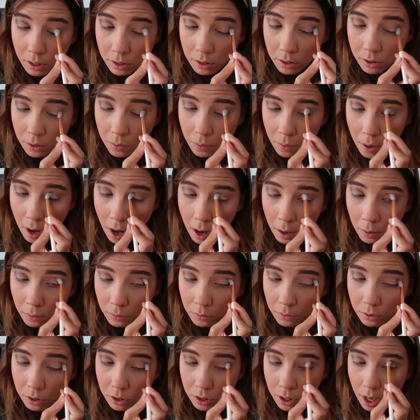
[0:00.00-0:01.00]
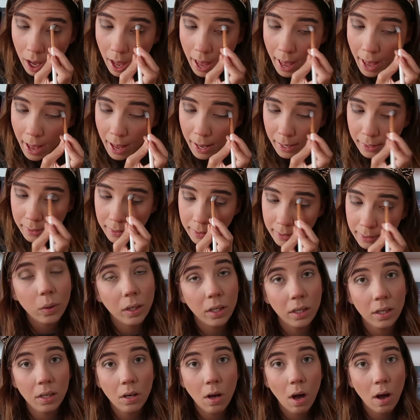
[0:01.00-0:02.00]
got crowned as
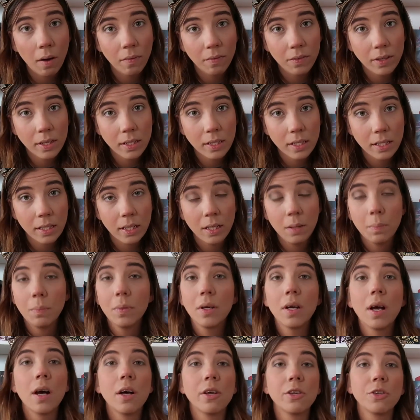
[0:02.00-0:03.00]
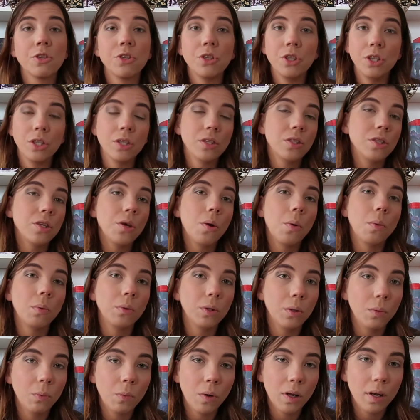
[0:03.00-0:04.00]
queen, obviously, because she's the
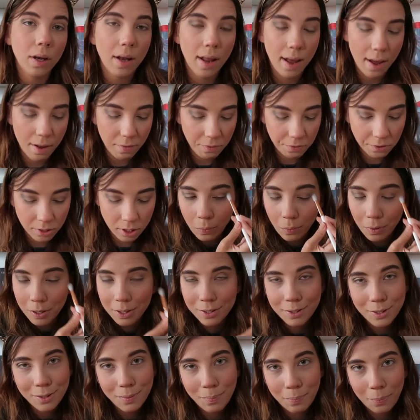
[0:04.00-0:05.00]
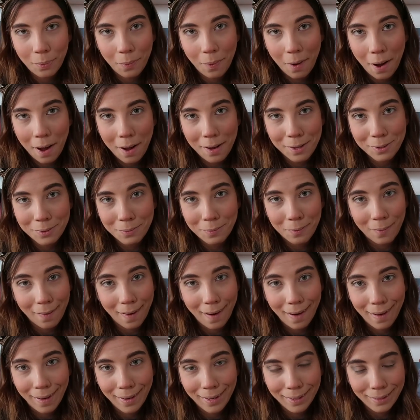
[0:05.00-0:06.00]
only one left. What a surprise,
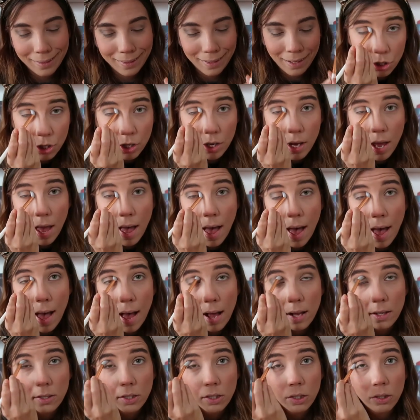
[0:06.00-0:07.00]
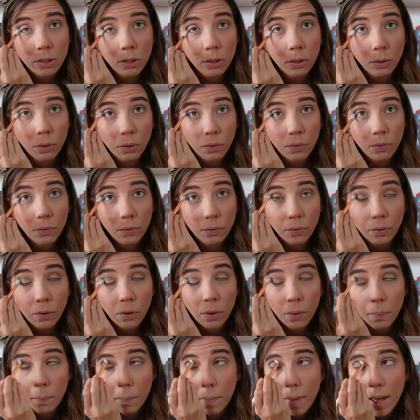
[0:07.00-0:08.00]
right? She has to look
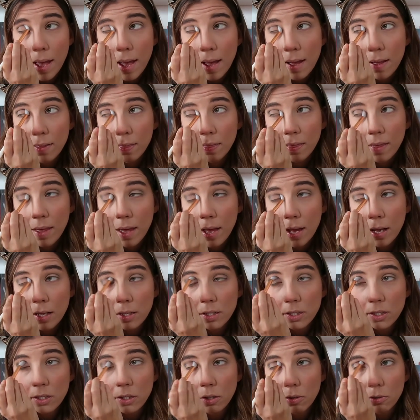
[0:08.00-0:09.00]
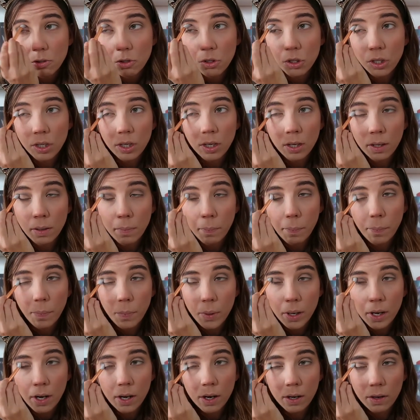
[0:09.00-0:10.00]
for a man then, so she can
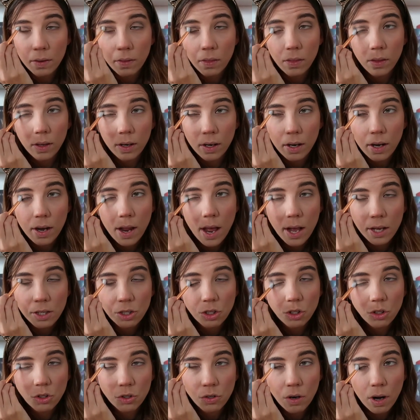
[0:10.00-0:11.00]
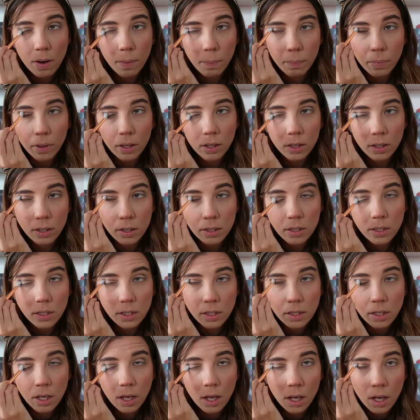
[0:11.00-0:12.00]
bear the next
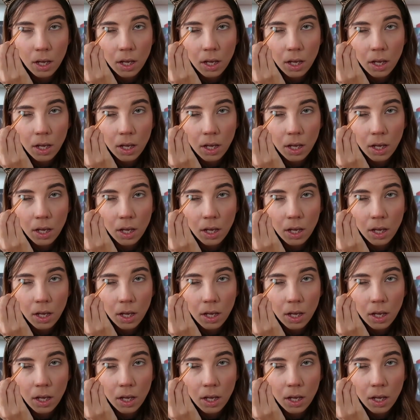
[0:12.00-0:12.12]
triplets.